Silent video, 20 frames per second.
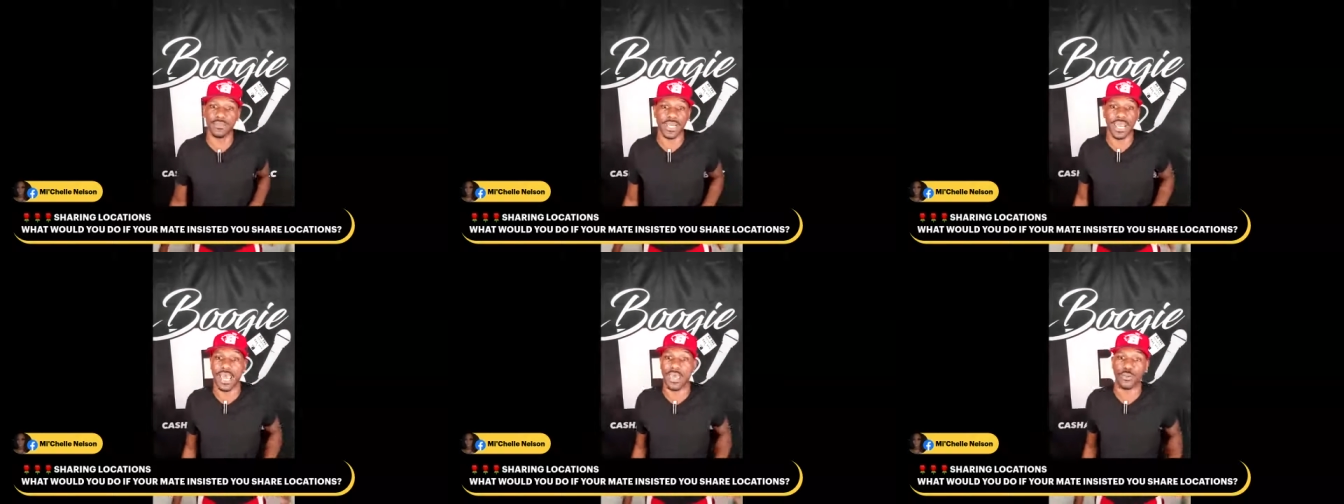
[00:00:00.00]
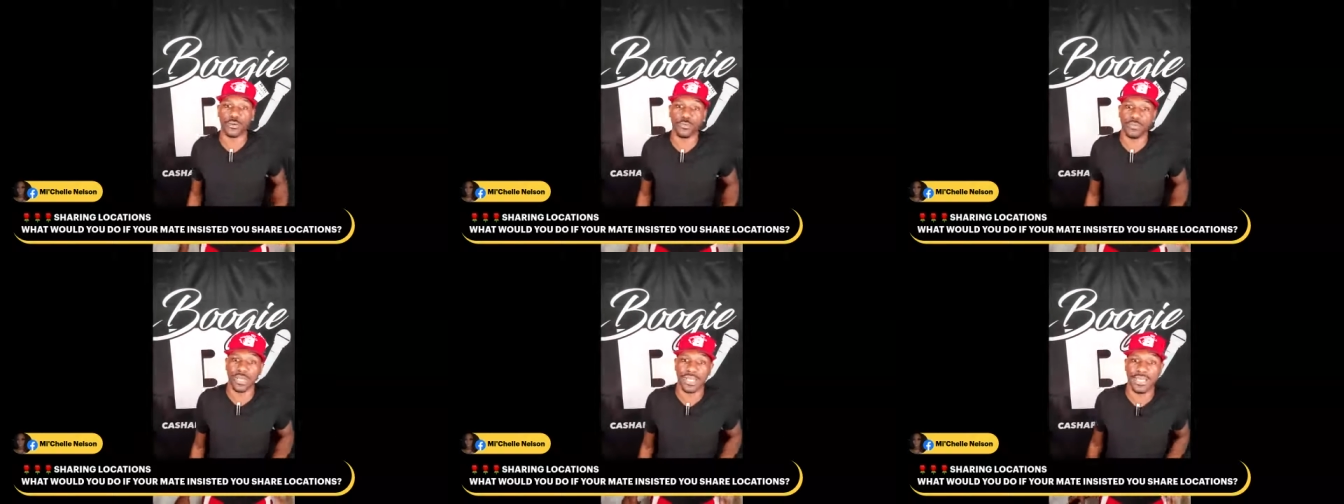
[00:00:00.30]
but I
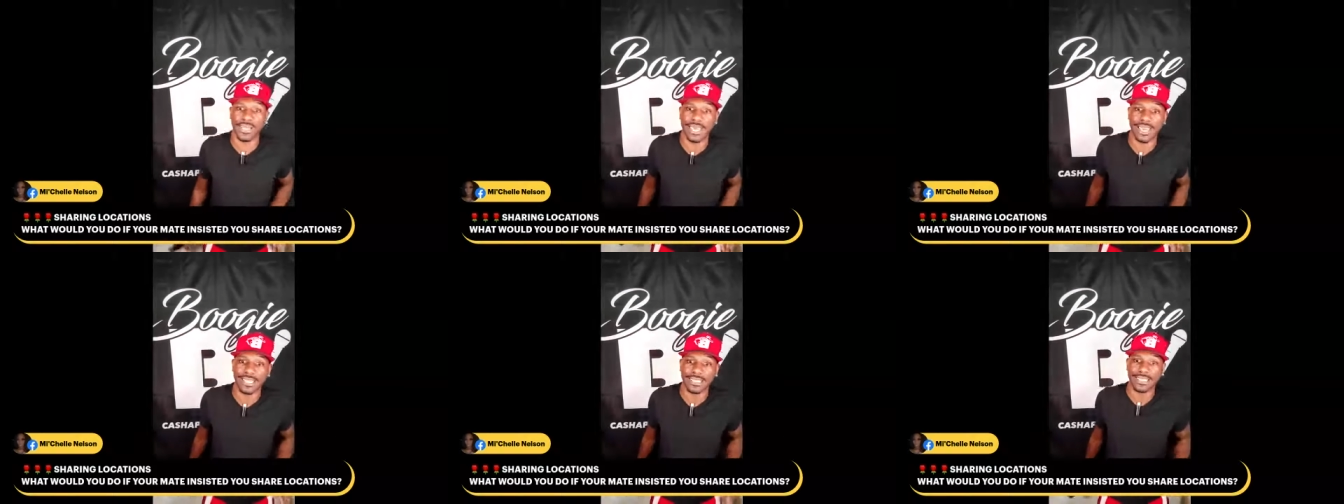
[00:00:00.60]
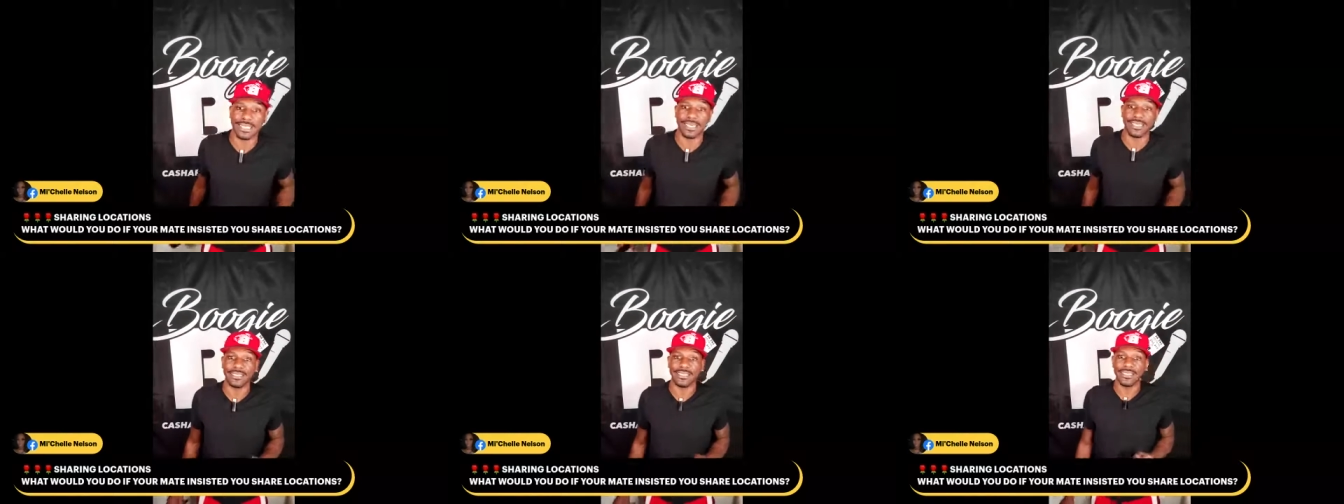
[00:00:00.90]
don't play like
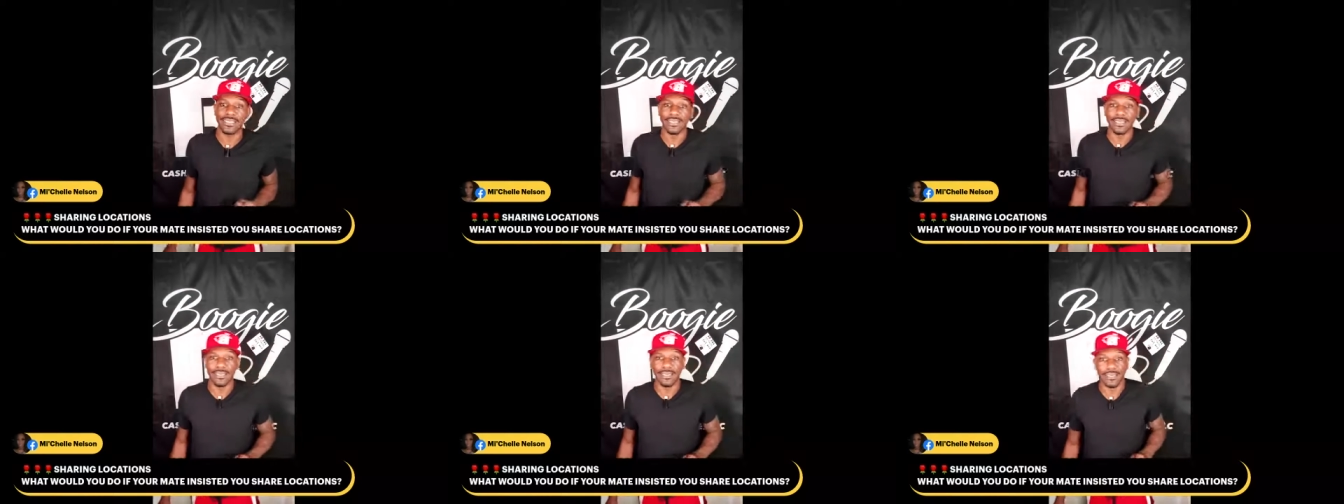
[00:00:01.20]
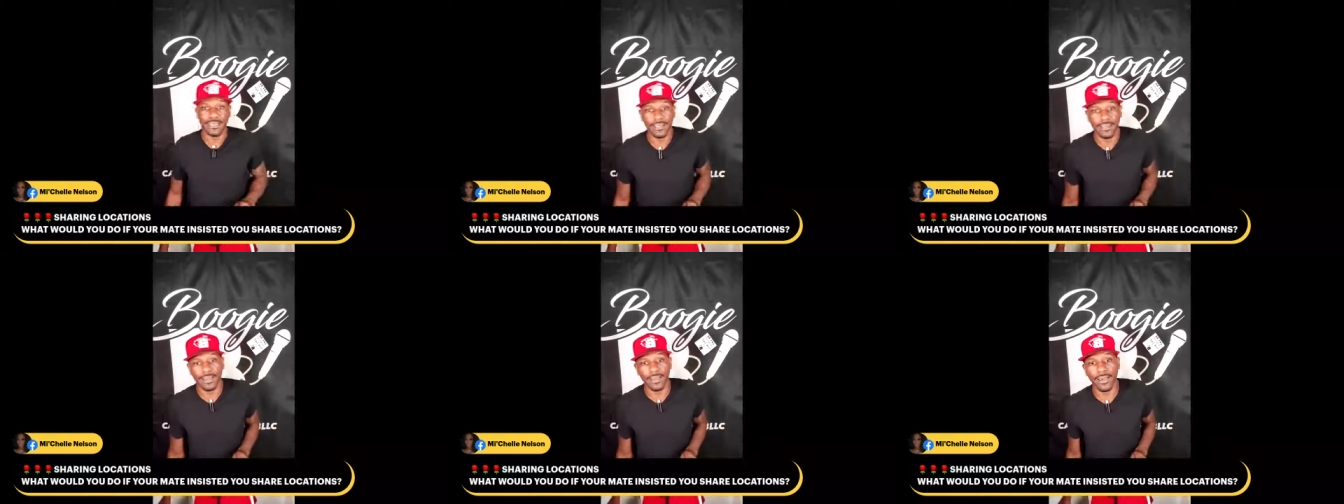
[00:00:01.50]

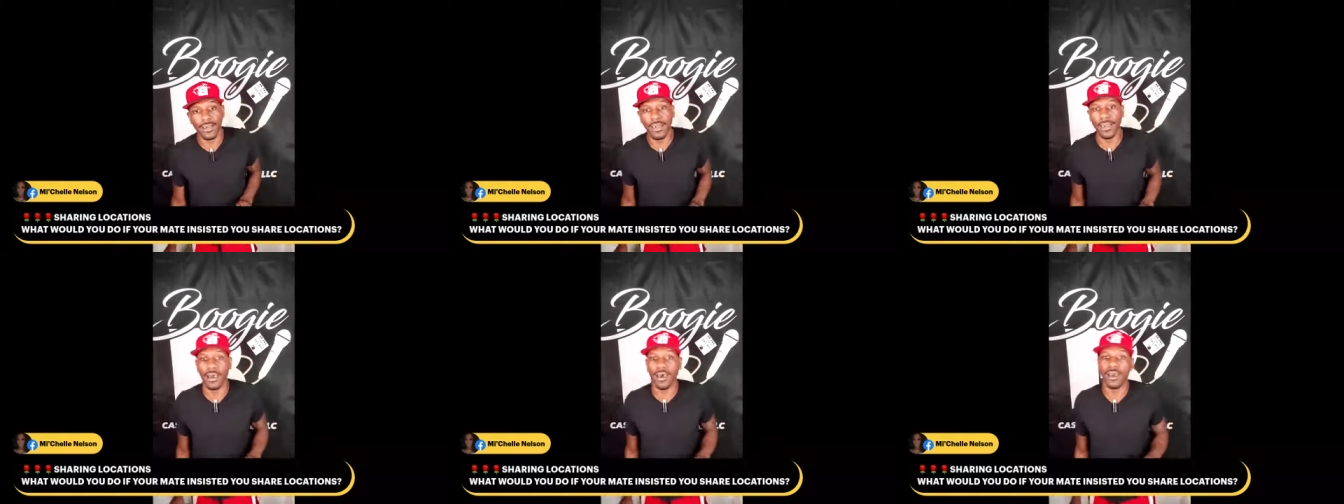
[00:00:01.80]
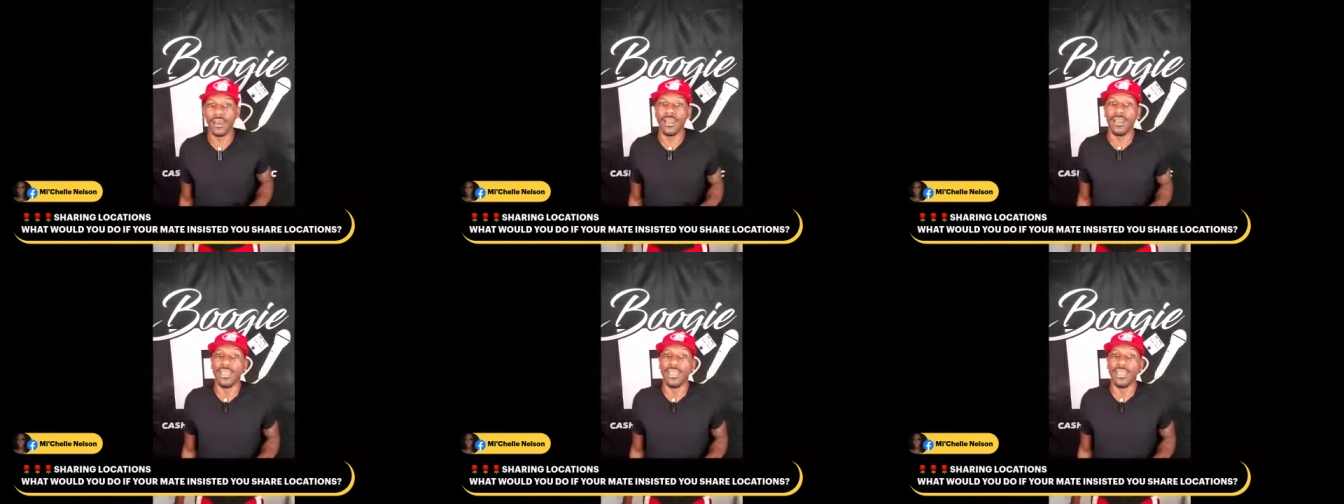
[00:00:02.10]
that.